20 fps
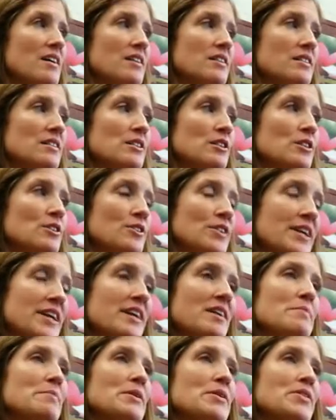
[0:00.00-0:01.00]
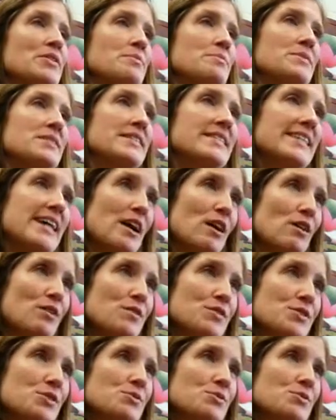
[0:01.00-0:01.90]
learning about themselves.